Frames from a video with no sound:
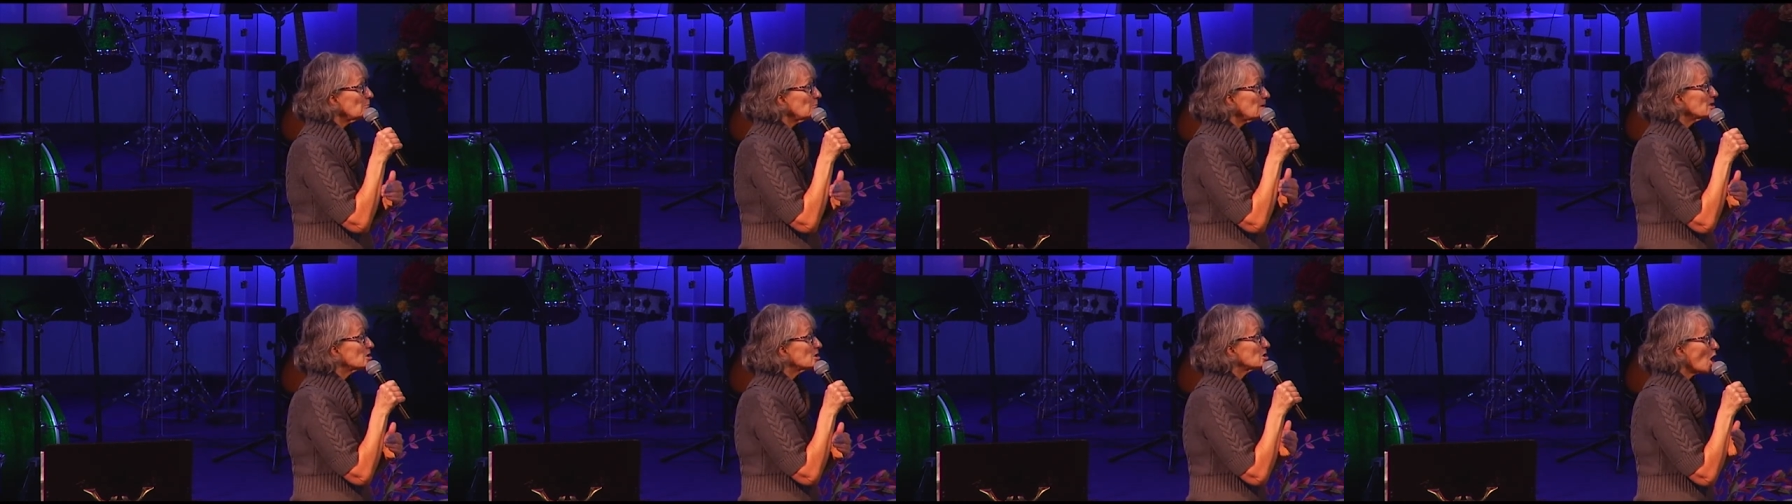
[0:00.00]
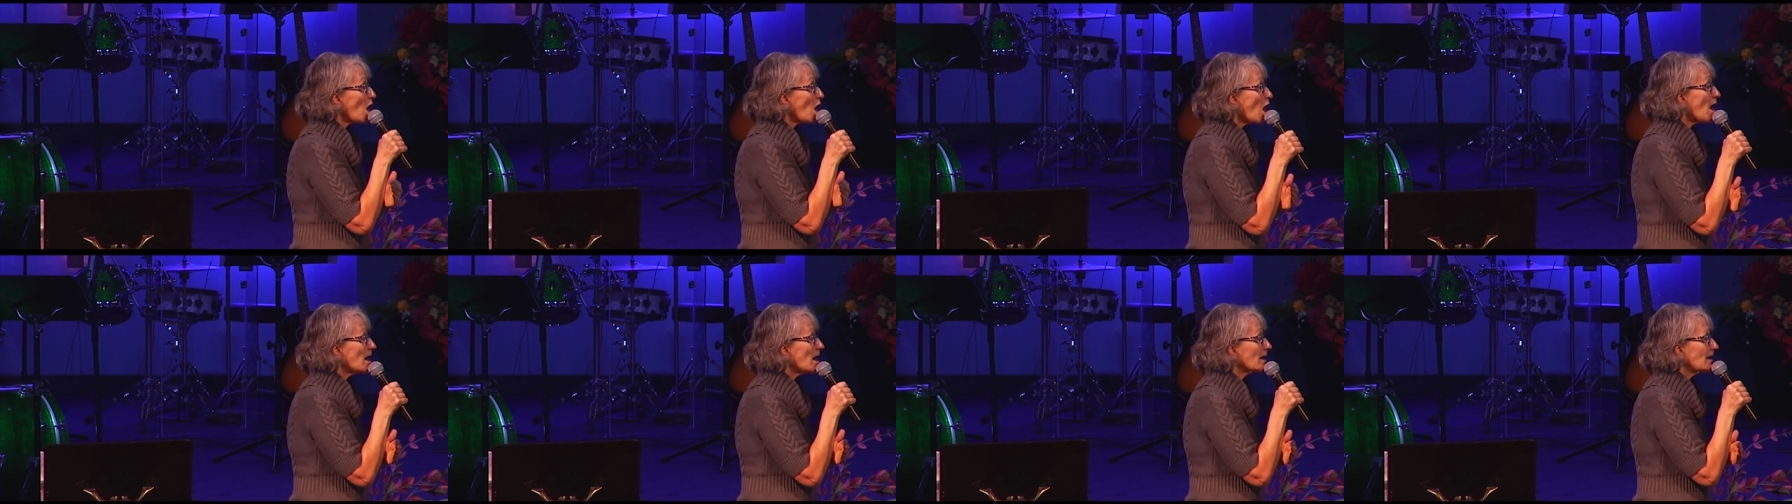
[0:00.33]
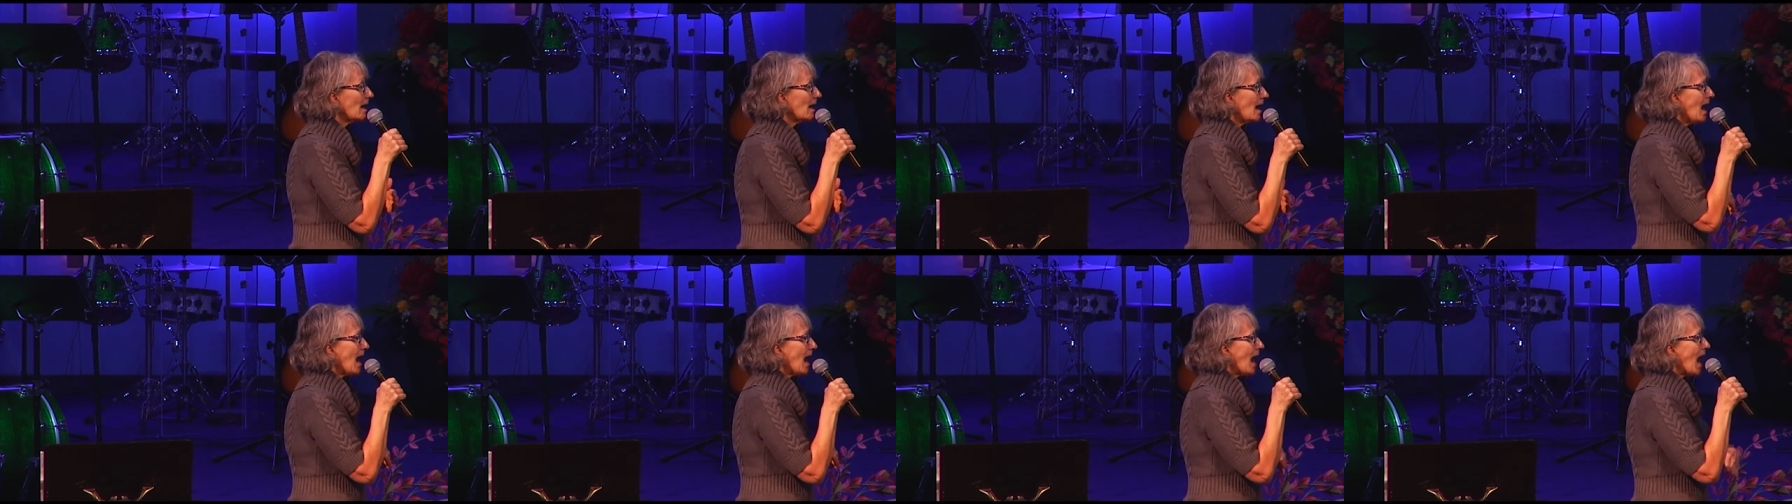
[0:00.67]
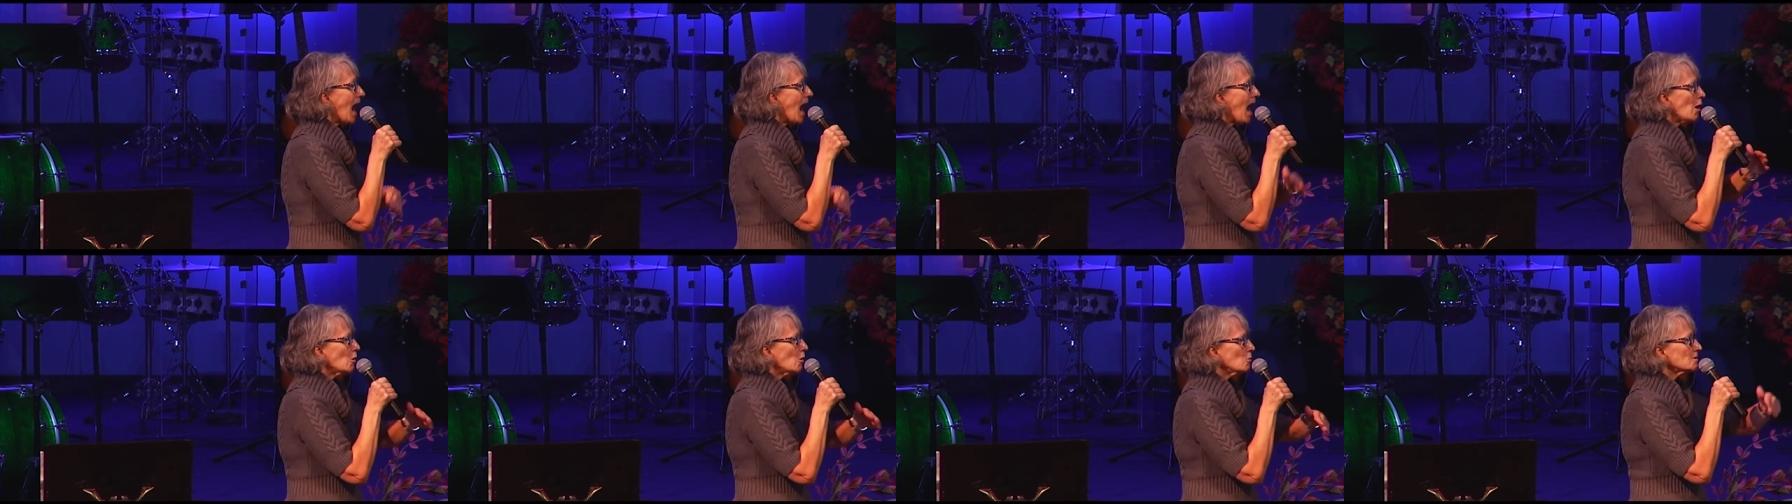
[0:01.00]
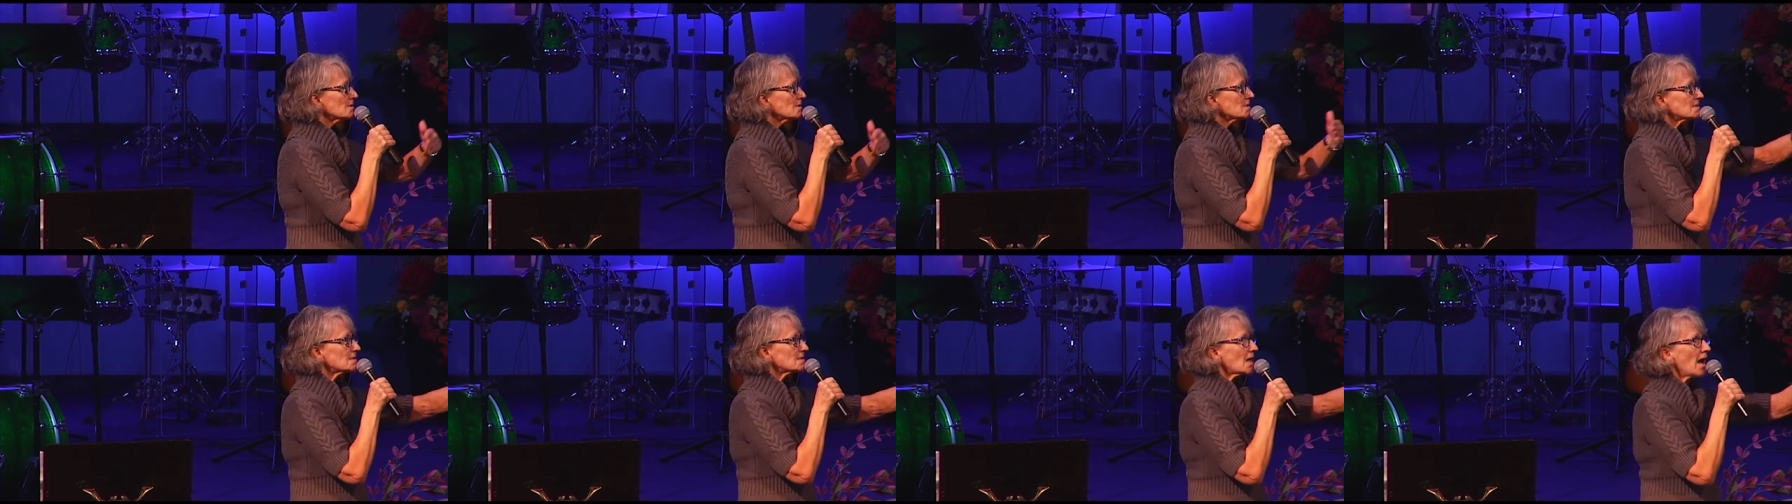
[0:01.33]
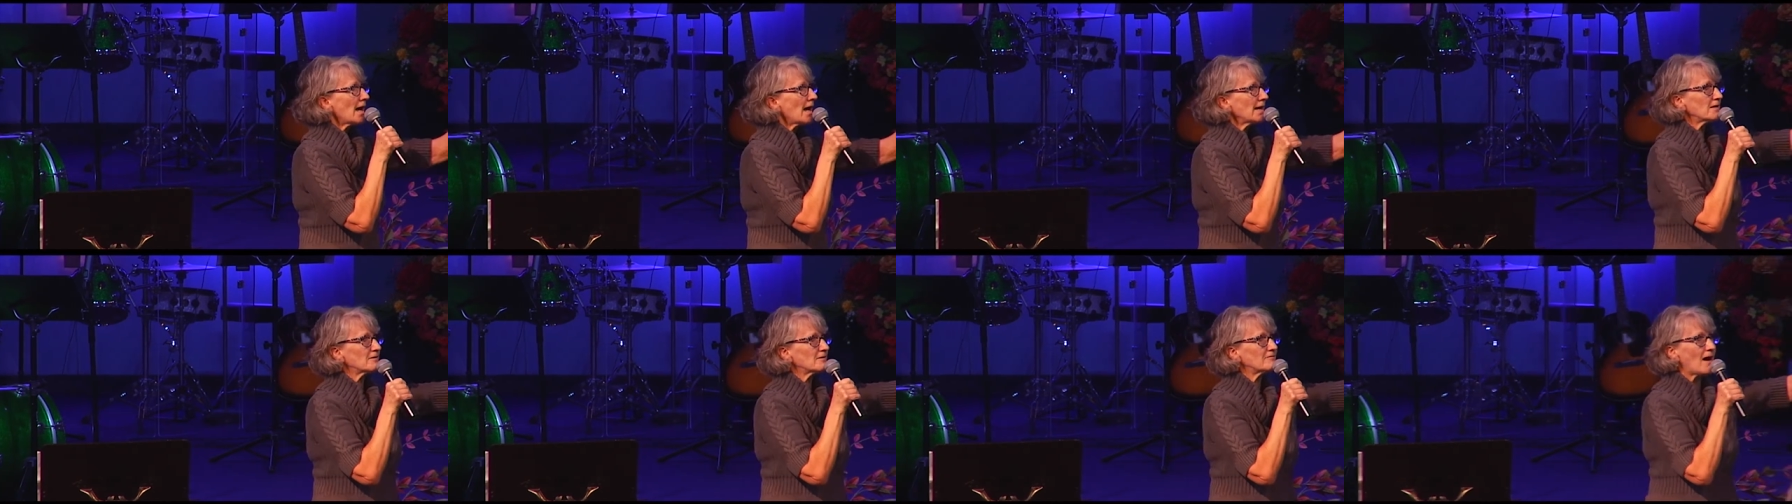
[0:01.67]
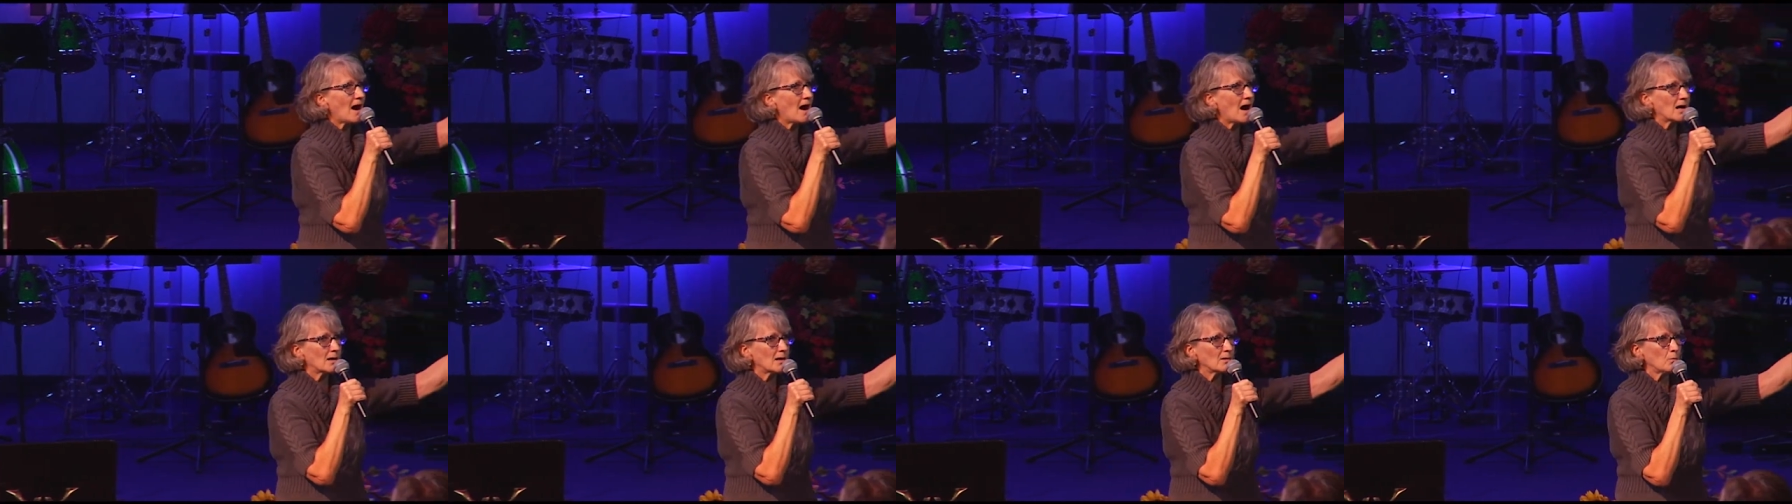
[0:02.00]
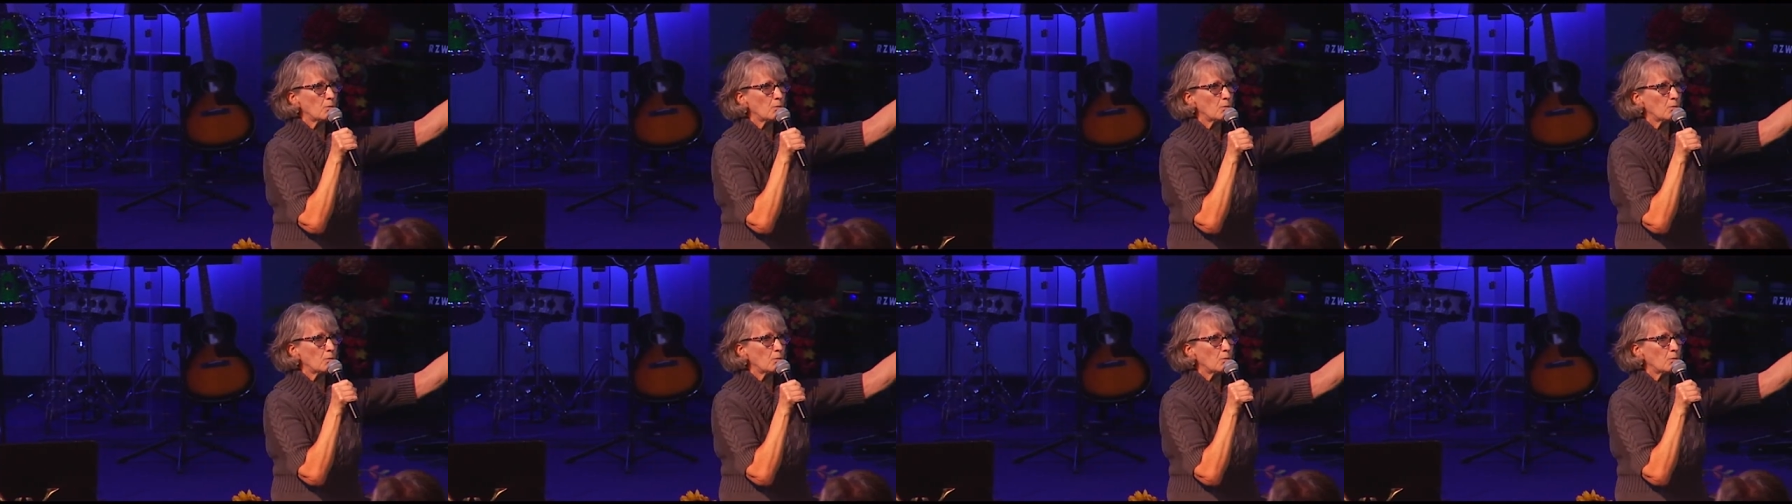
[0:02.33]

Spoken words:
we talk outside of our